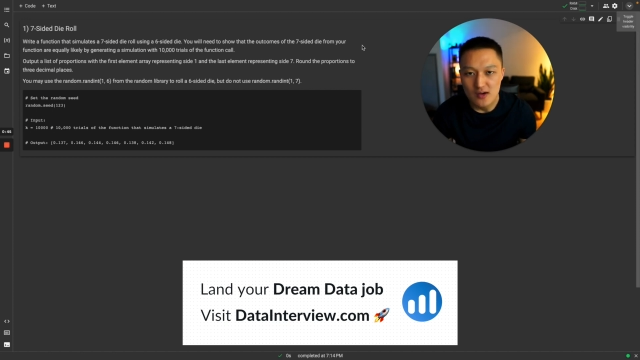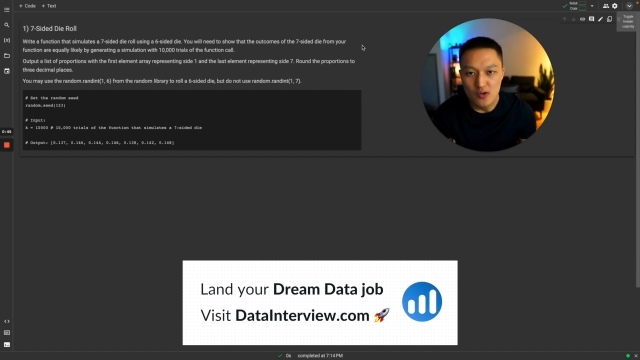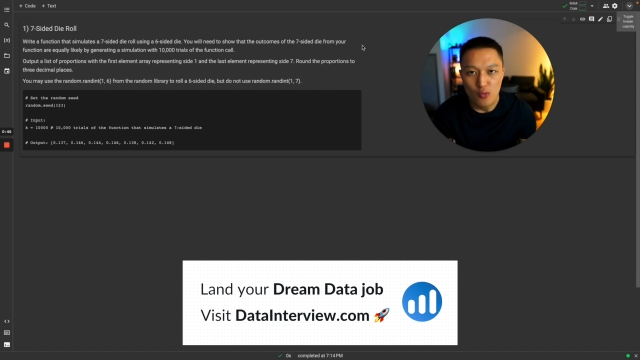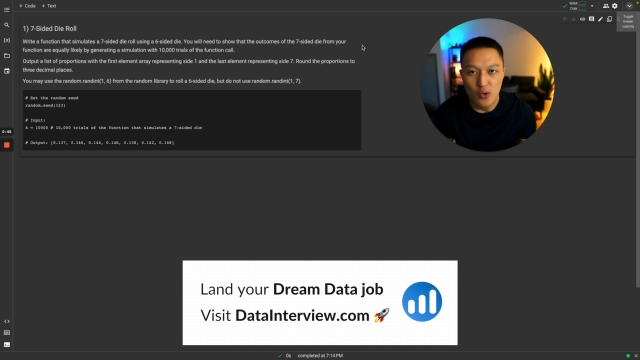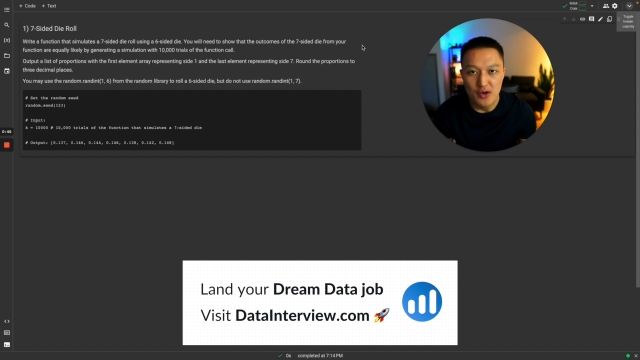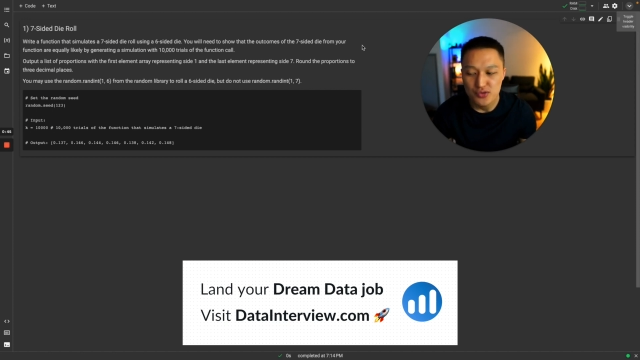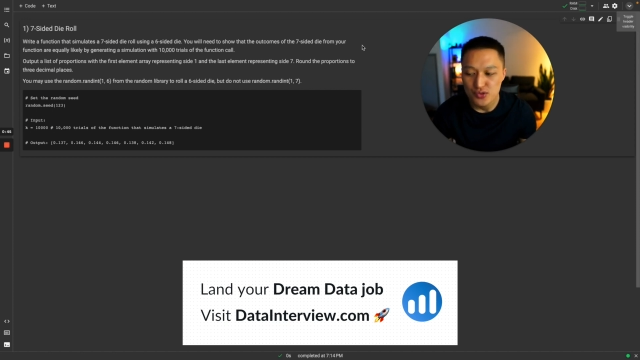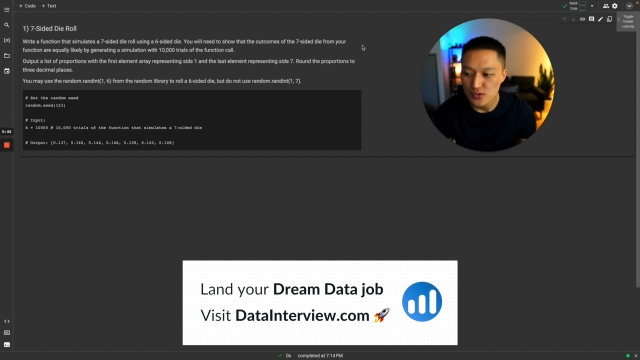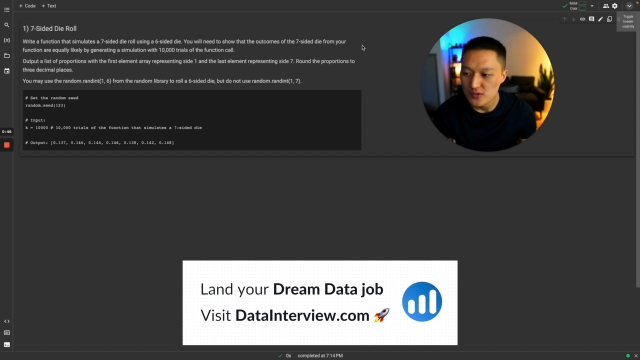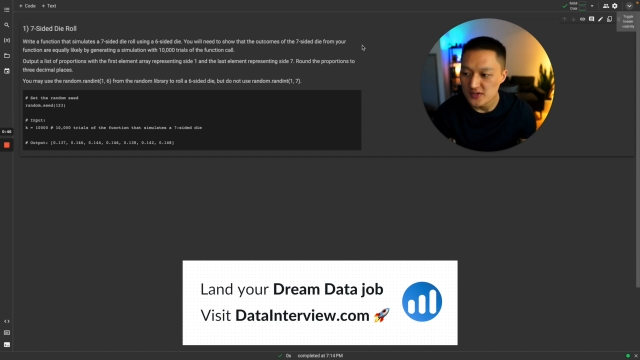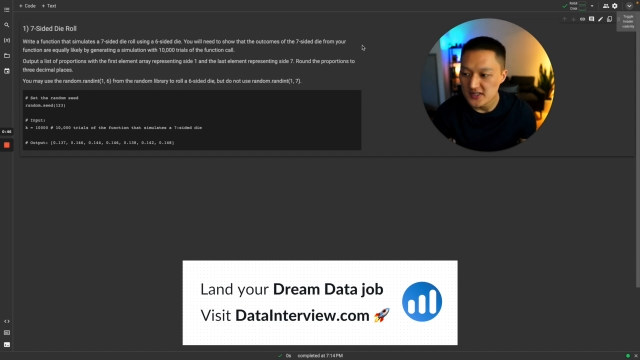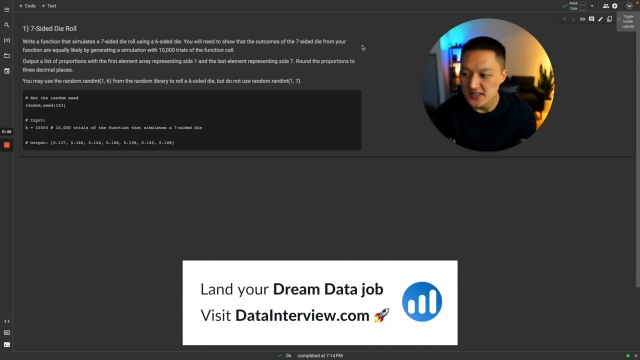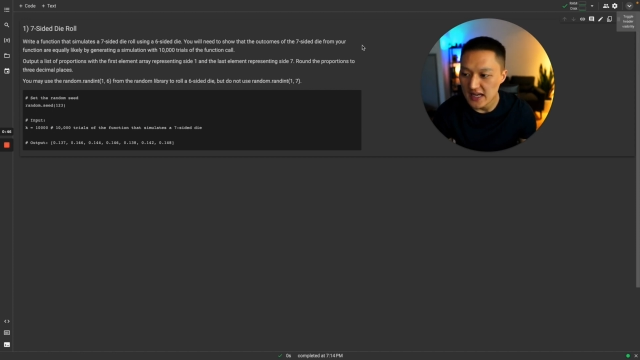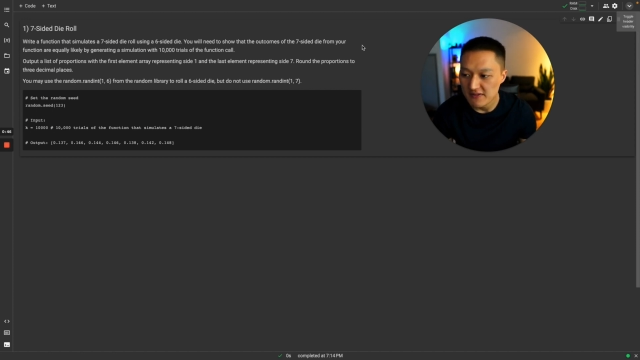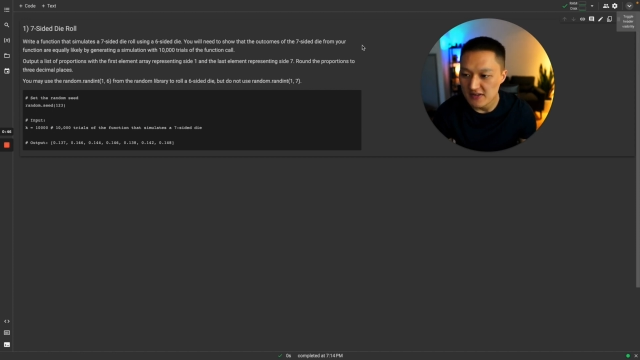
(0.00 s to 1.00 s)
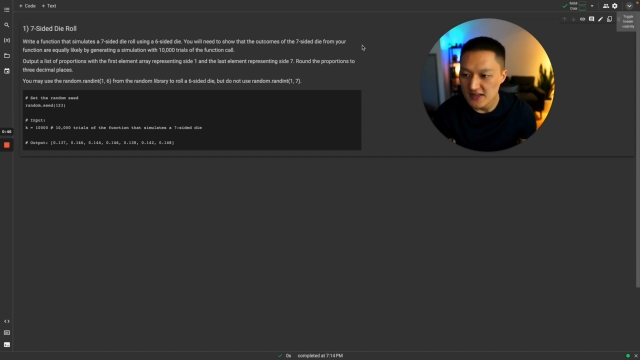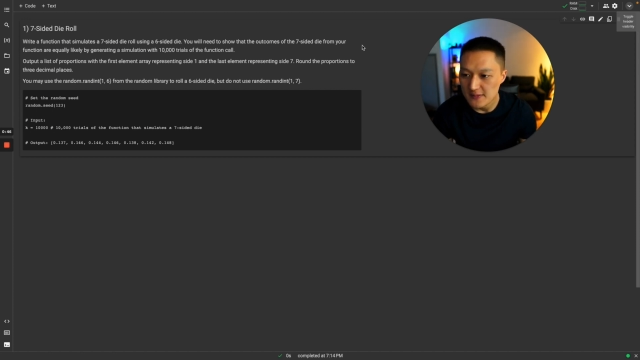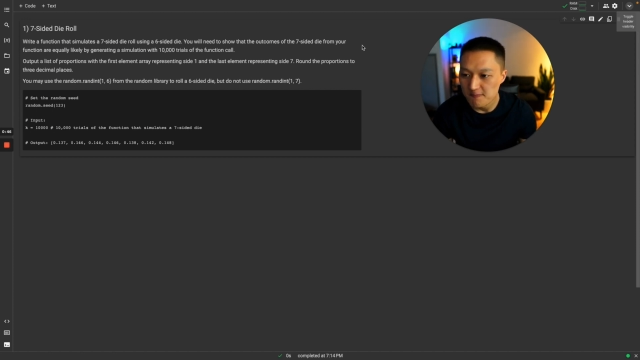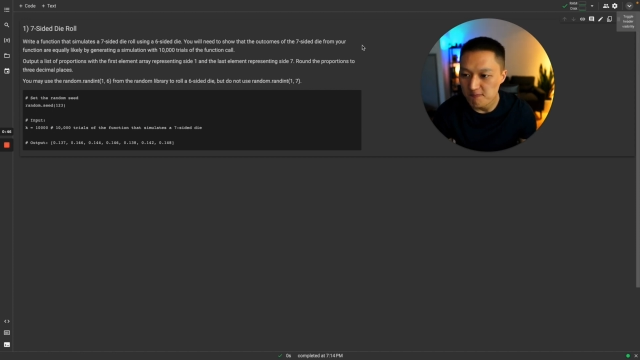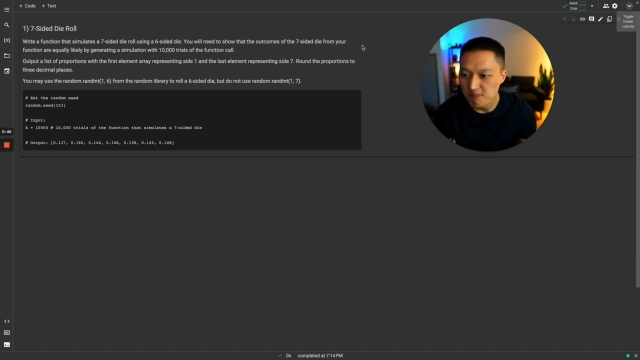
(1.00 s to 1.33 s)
1 through 7.